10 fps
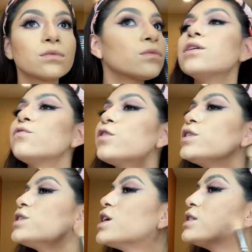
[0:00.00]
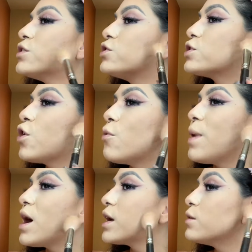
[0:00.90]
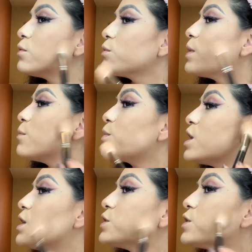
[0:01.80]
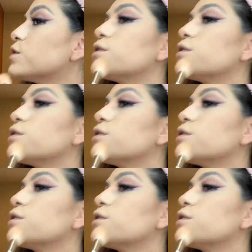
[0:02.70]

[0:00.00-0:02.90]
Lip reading: Then for the sides, I just go back in with my brush.